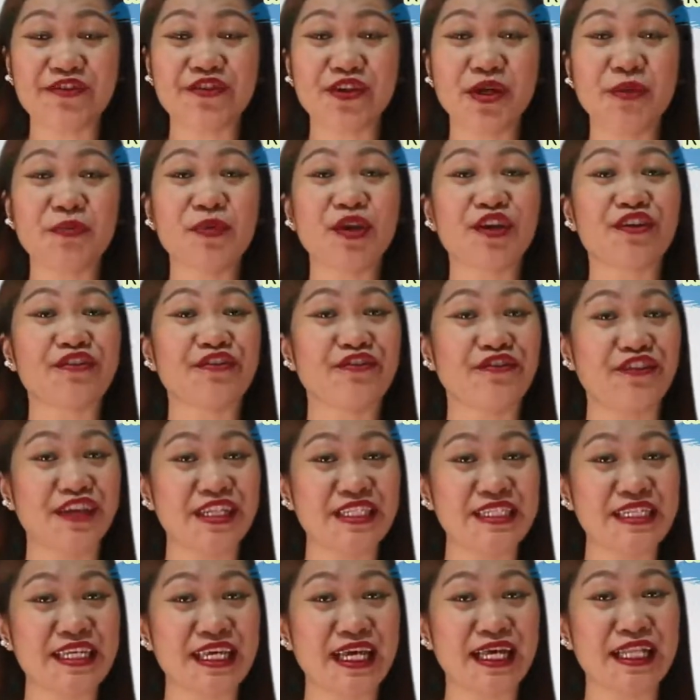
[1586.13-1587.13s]
from your
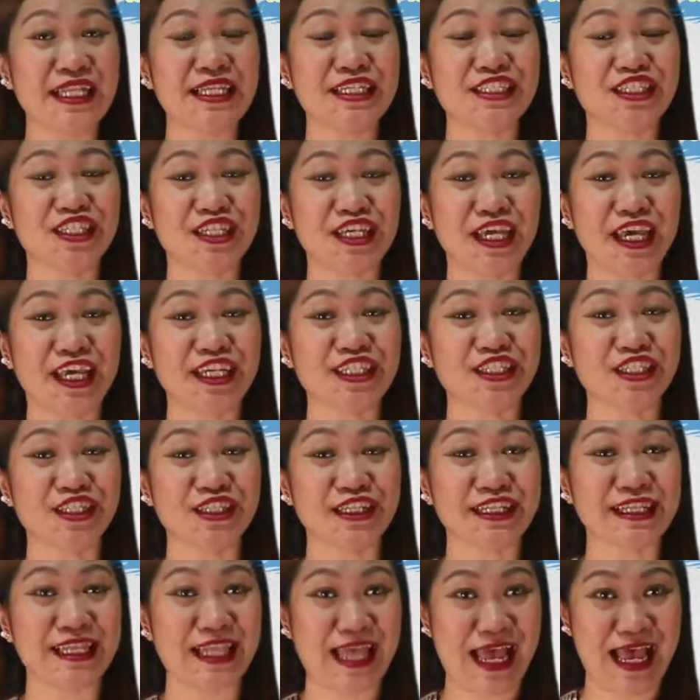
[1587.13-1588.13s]
physical
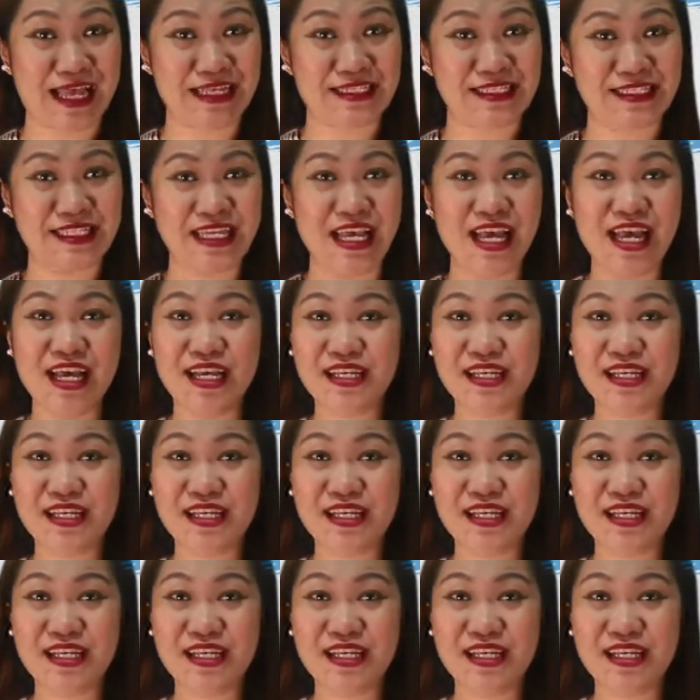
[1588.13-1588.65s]
education class,